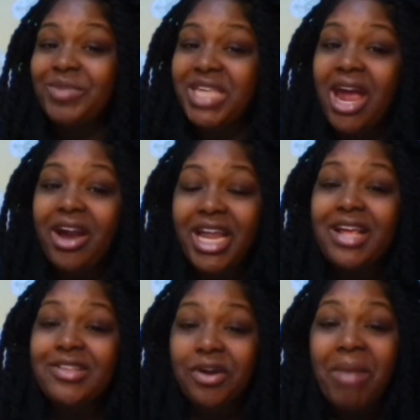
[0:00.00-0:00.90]

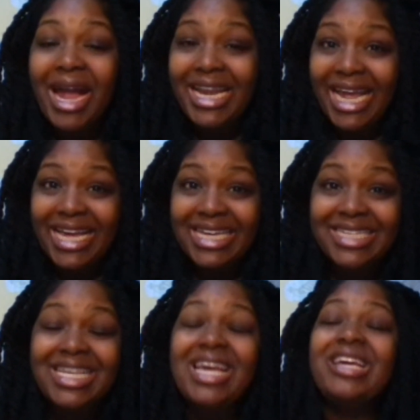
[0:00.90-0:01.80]
Saturdays are my
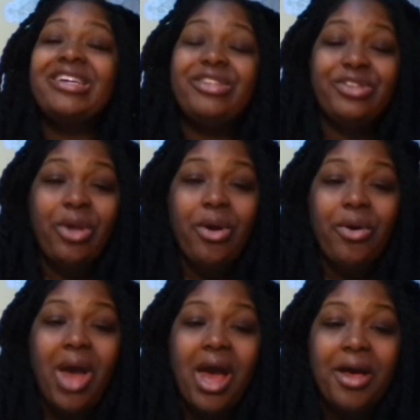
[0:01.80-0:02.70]
days.
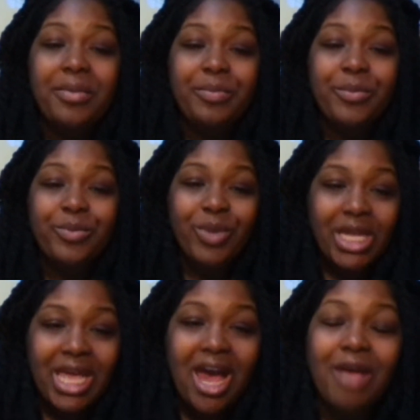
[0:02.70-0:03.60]
So,
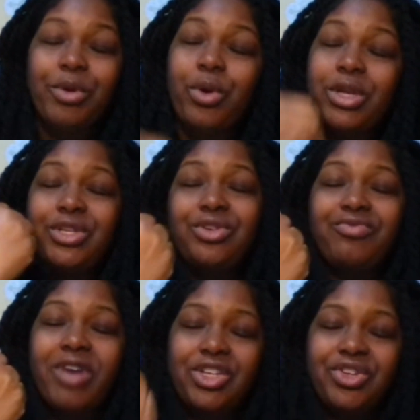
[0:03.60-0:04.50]
yeah, I'm going to
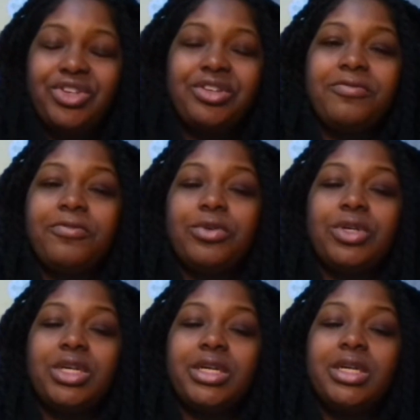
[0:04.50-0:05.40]
register
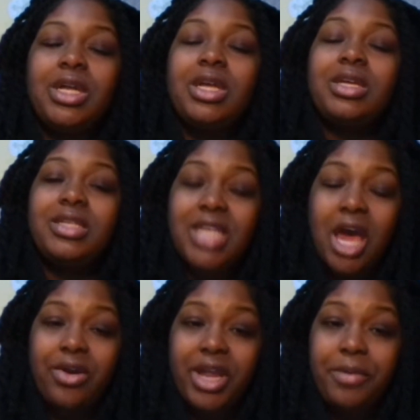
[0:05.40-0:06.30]
for
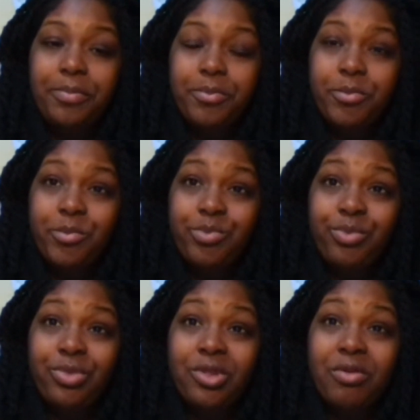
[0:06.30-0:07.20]
Saturday,
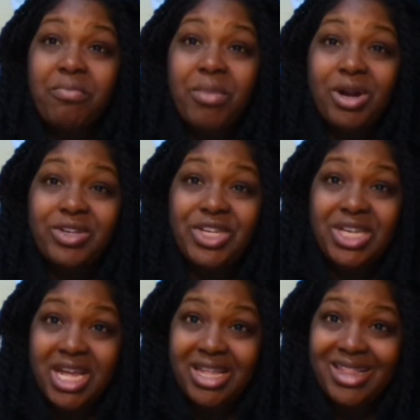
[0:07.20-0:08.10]
March
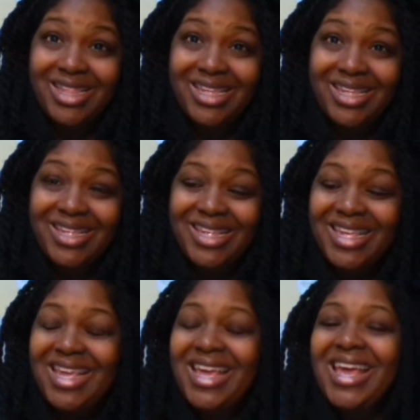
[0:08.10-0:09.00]
9th.
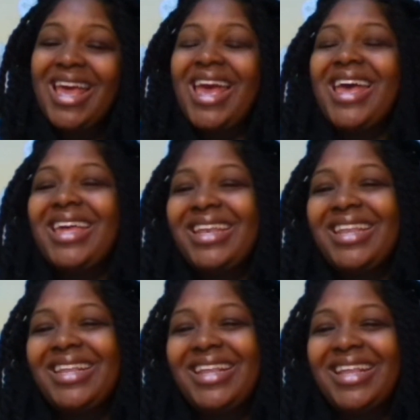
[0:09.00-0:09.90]
And
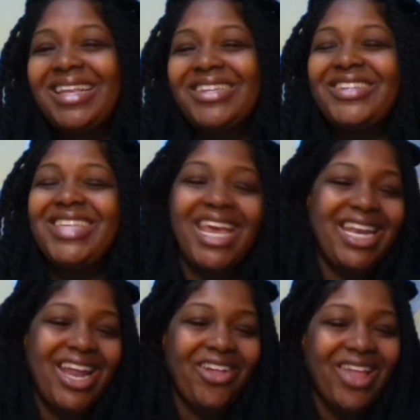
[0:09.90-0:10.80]
just saying
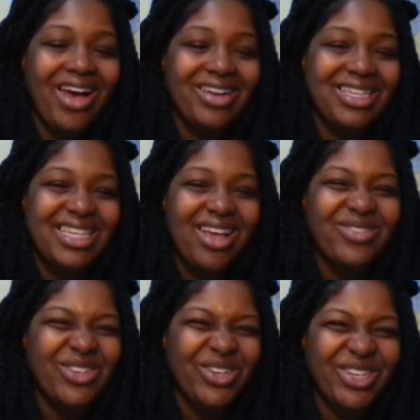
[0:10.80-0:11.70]
it out loud, it
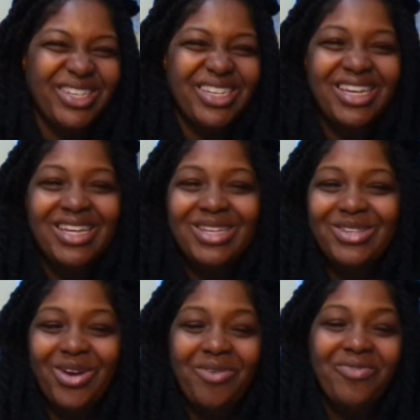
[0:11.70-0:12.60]
sounds good.
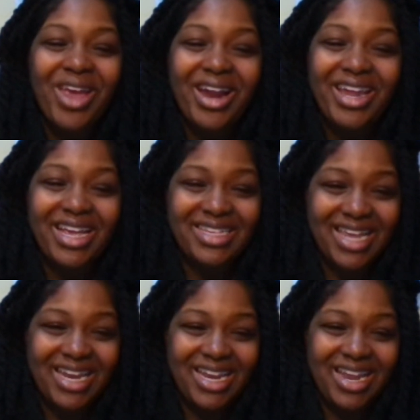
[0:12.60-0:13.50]
So I'm very
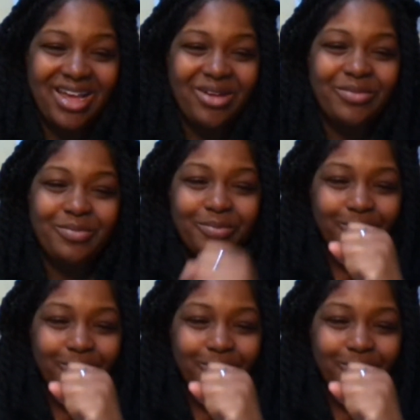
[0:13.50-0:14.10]
excited now.